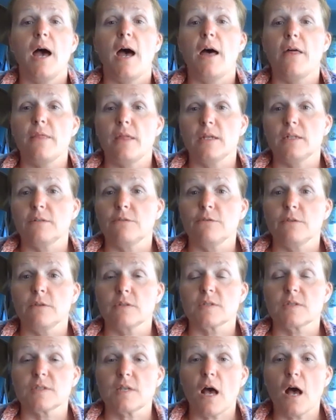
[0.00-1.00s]
and then
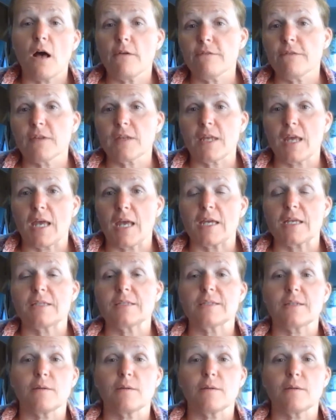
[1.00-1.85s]
solve the case,